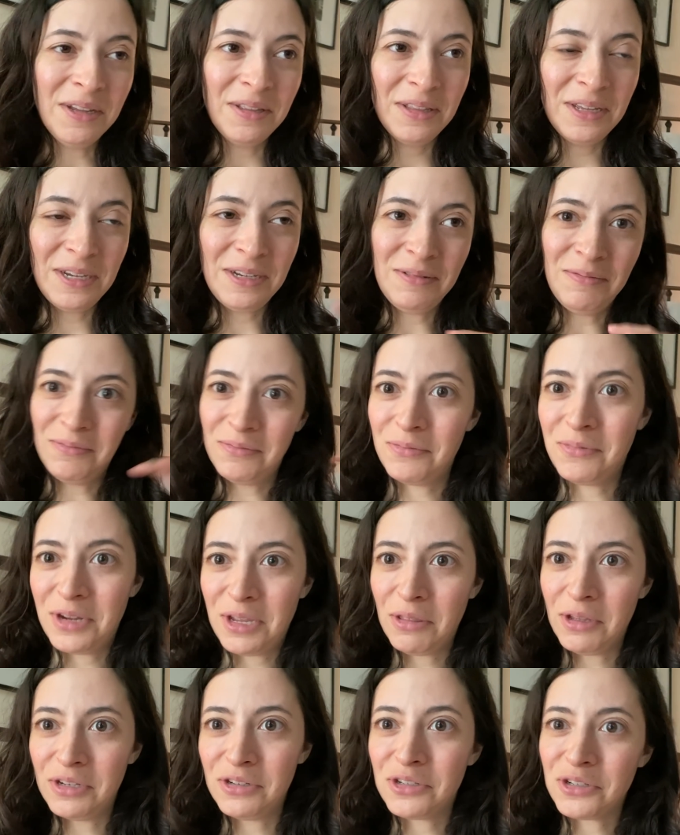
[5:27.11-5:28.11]
that
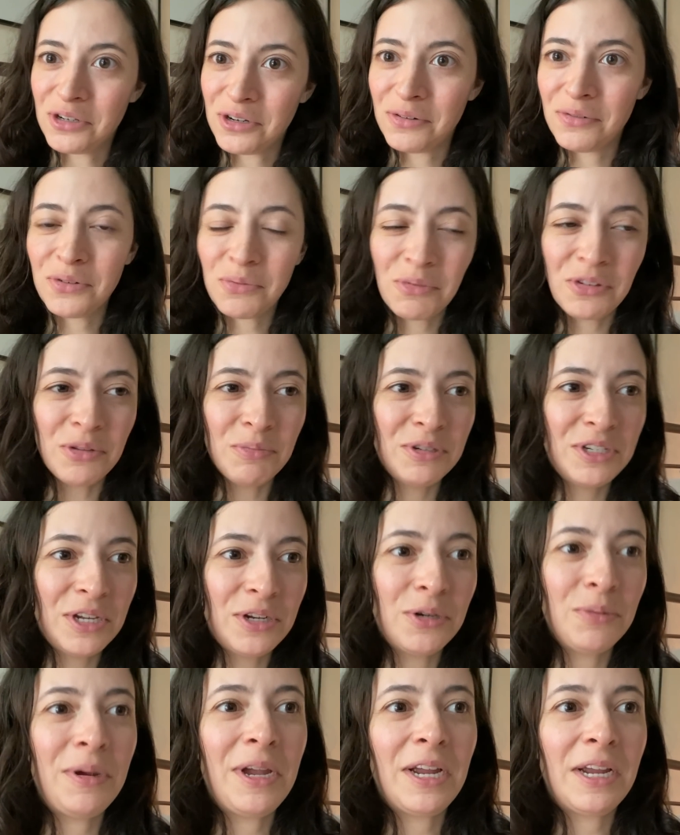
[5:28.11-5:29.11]
we then served with the
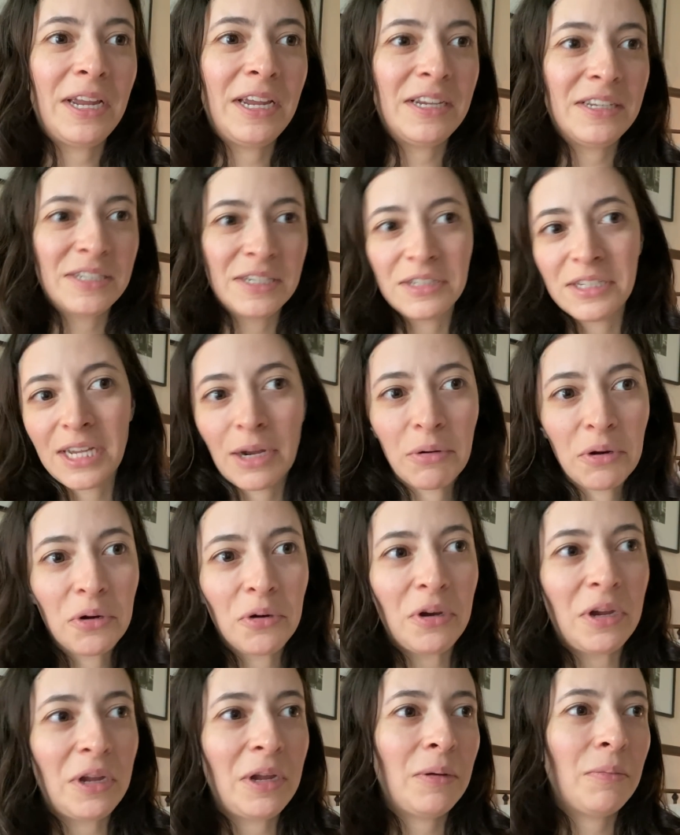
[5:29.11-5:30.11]
potato pancakes and sour
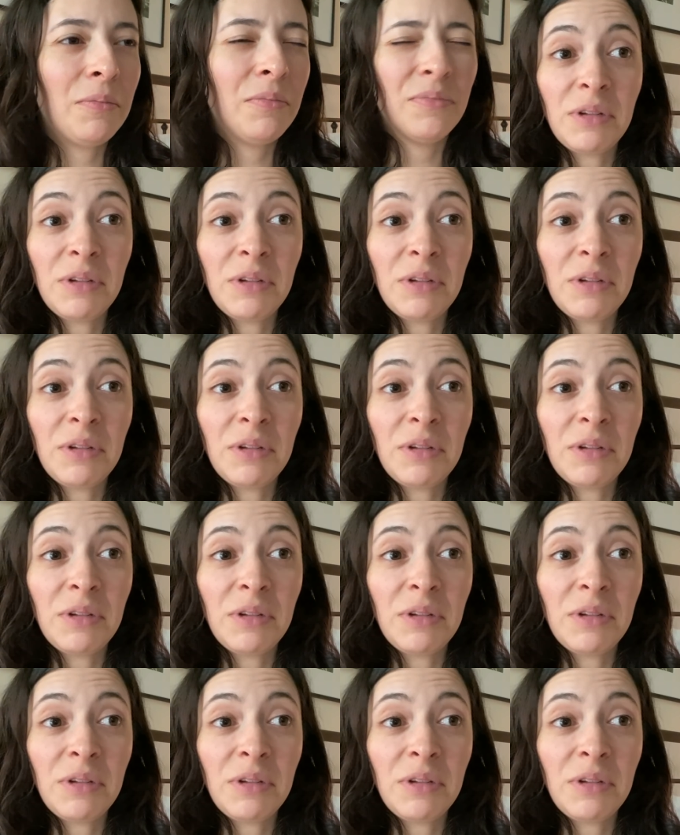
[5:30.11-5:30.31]
cream.